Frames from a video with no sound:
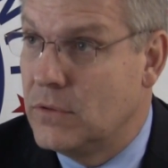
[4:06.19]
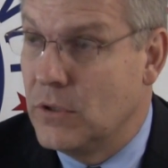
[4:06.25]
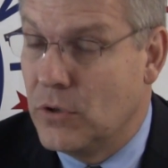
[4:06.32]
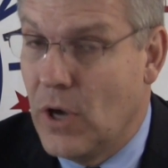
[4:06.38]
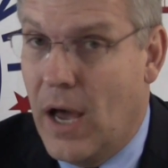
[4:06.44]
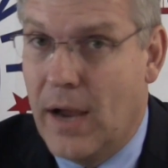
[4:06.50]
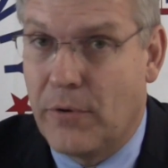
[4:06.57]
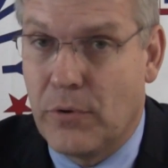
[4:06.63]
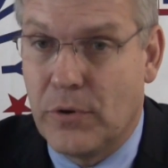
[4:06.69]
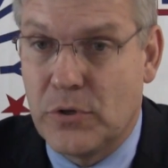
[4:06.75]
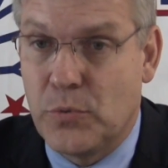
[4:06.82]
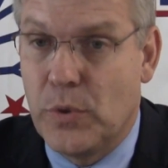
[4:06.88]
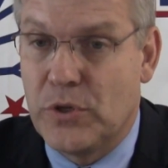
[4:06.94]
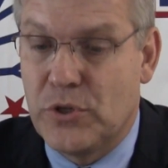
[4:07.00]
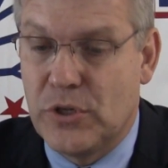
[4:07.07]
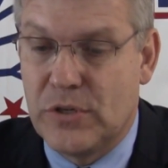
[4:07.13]
Congress,
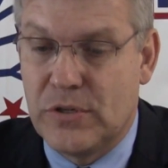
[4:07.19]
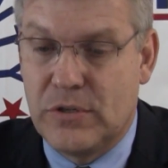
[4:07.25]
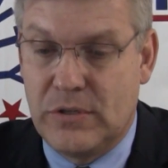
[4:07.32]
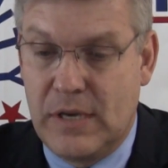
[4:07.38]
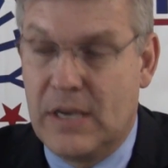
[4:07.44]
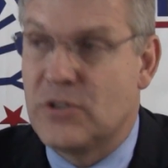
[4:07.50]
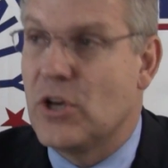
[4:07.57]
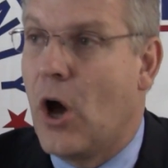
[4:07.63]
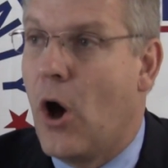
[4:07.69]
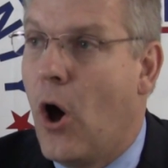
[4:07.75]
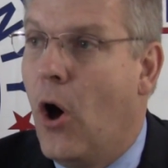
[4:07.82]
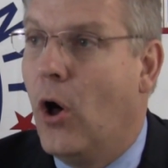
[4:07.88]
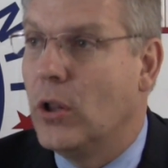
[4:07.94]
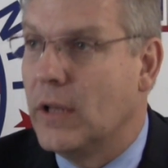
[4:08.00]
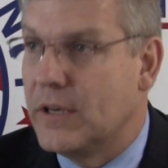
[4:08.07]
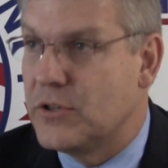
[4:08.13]
which says
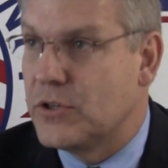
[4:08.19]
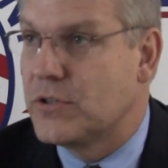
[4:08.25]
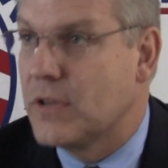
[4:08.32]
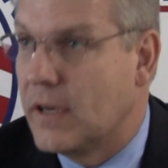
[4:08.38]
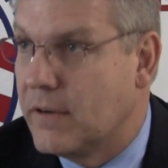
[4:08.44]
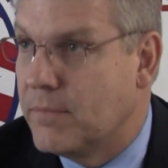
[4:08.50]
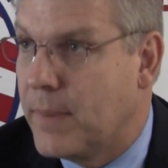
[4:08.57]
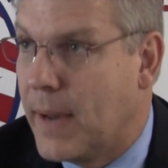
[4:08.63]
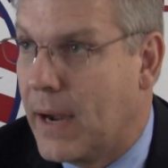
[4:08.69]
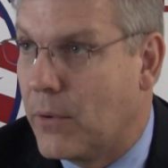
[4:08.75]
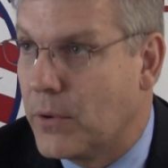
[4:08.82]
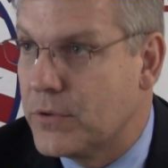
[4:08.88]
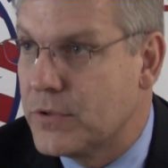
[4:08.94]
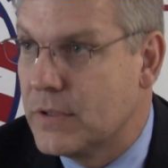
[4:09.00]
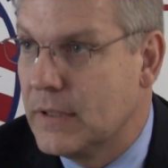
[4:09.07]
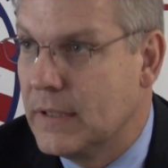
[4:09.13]
all legislative
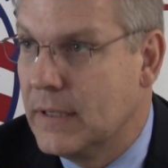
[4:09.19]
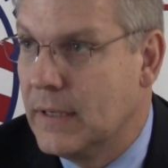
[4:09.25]
powers.